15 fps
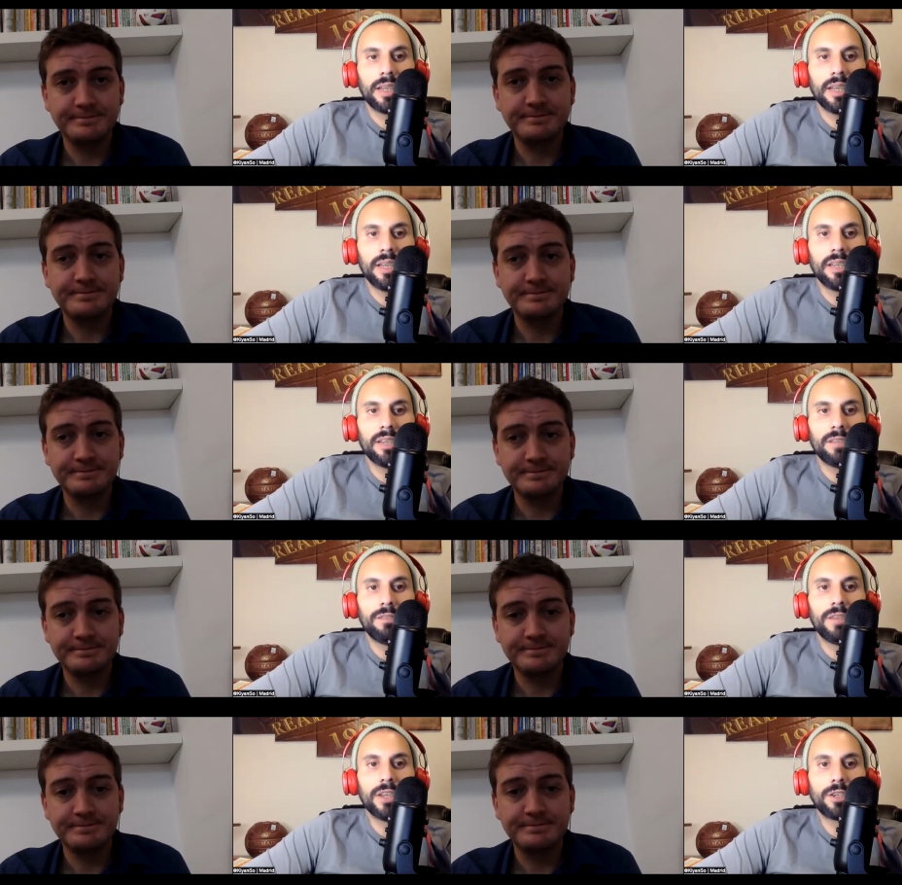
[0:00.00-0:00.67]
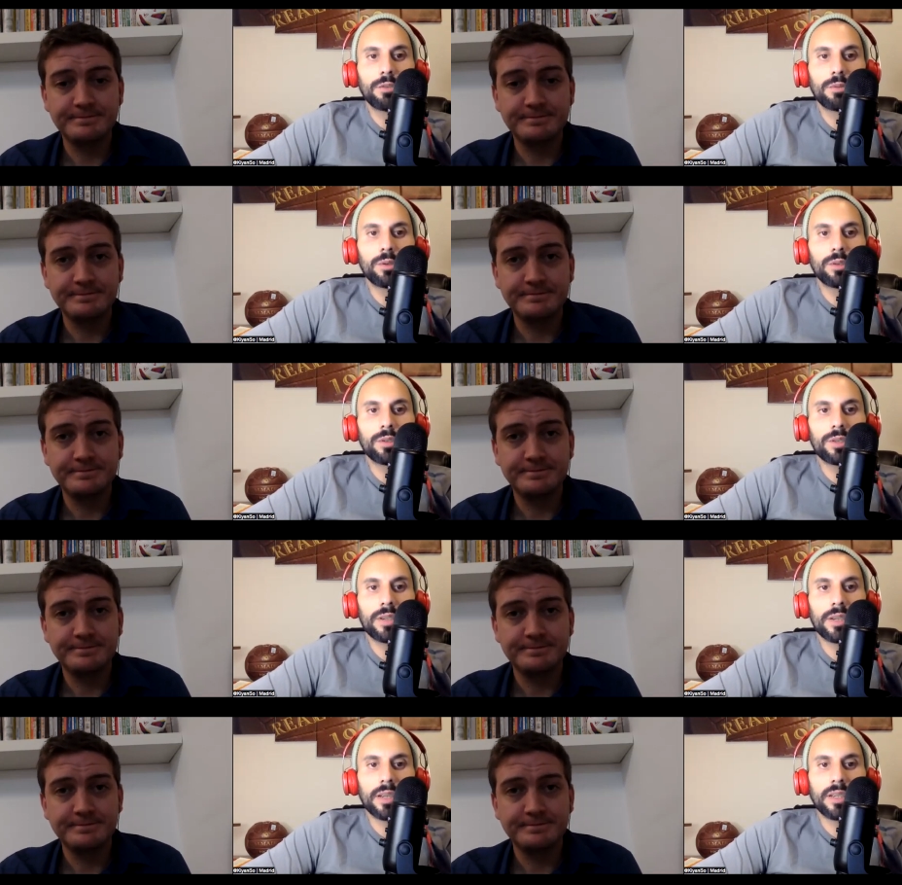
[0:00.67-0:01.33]

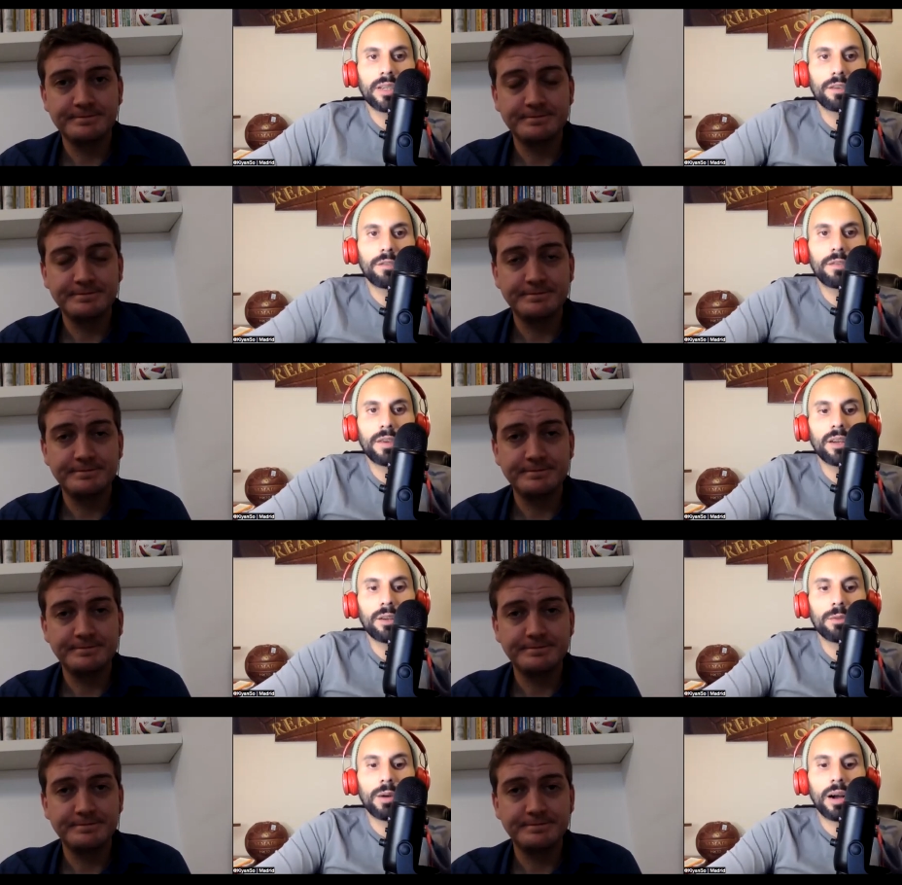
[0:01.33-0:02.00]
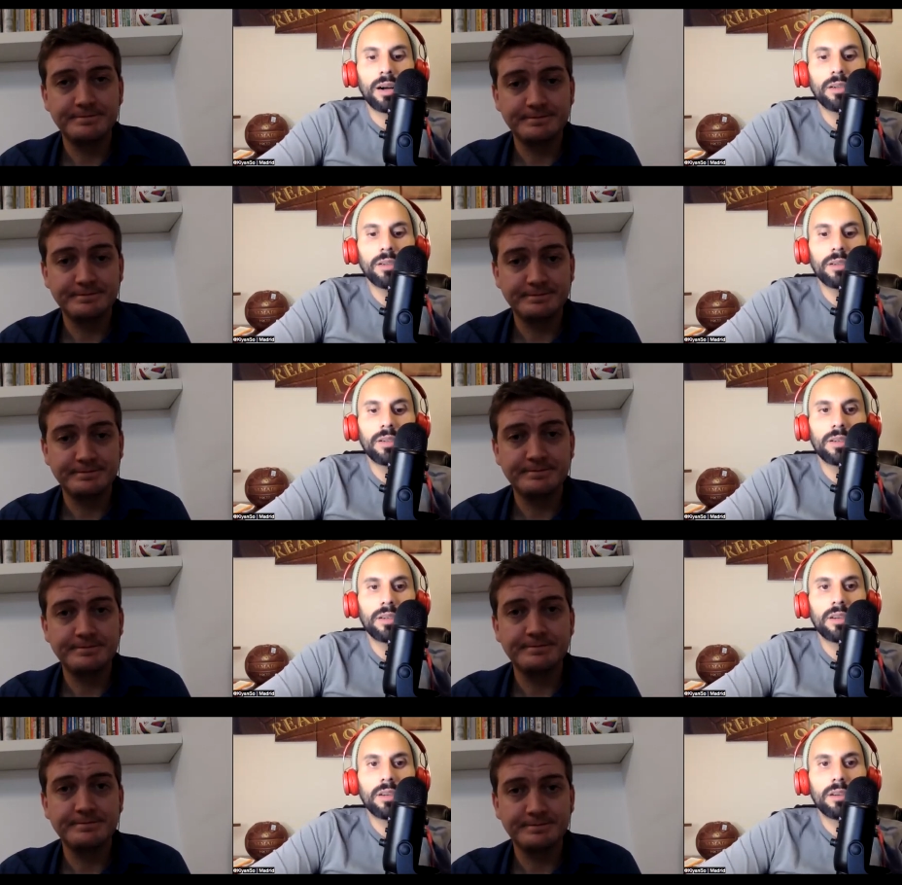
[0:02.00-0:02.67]
Speaker 1: individuals defend well
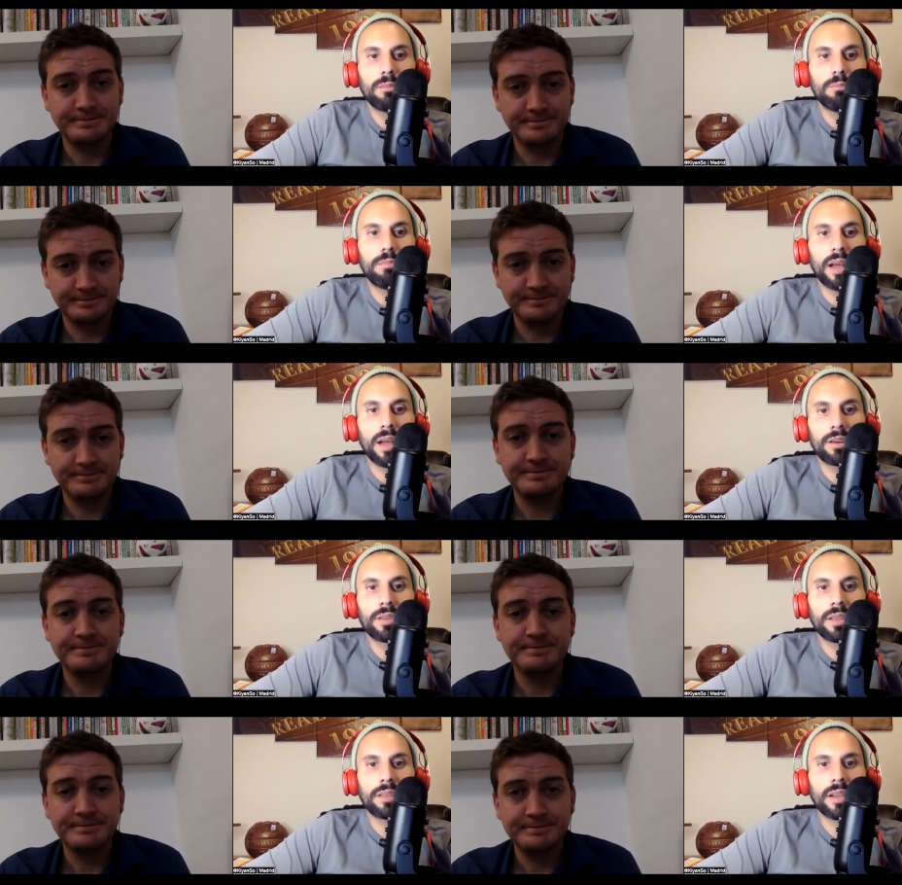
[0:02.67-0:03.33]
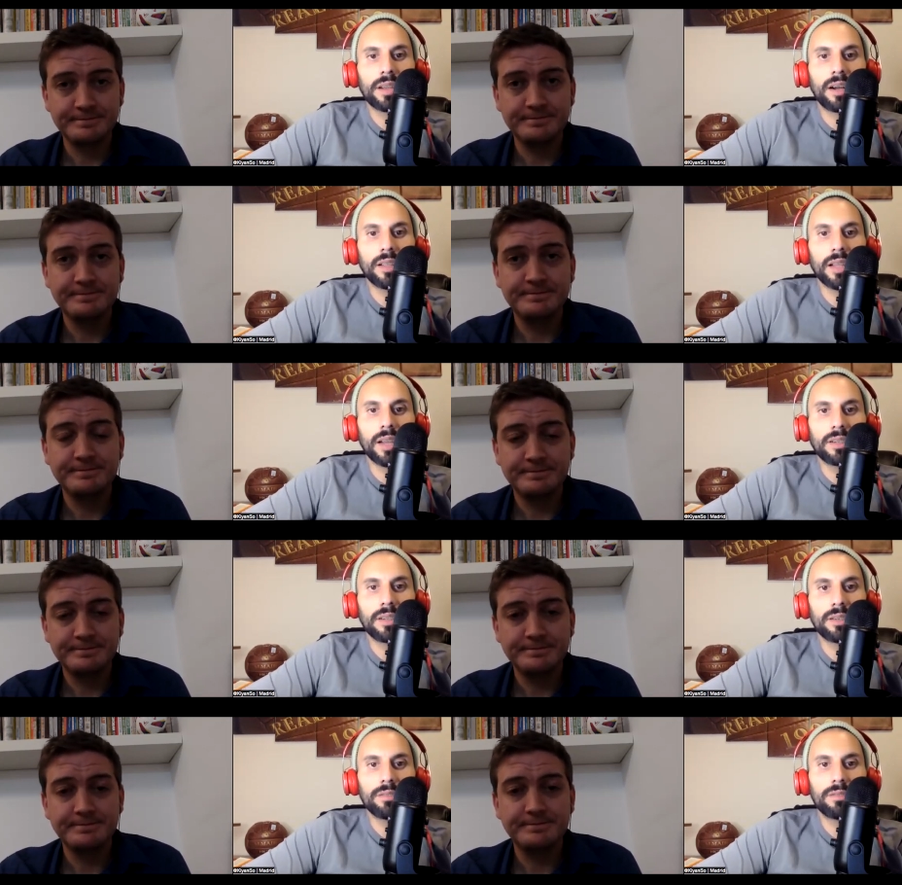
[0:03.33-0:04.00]
better than the
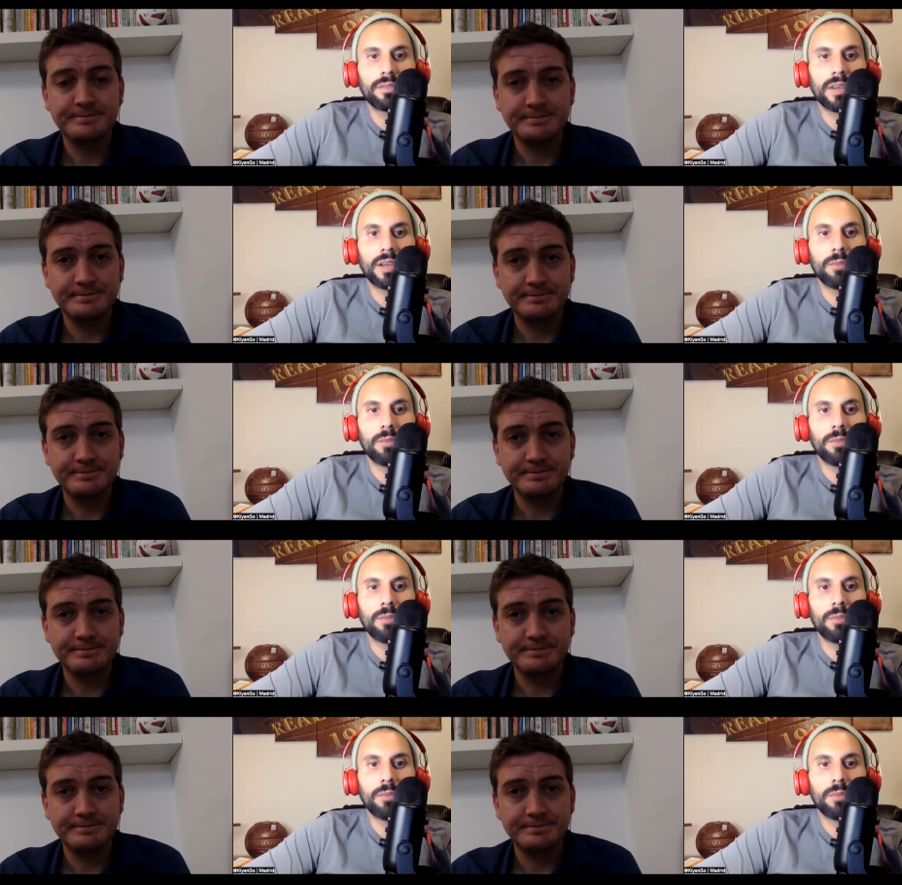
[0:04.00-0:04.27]
collective.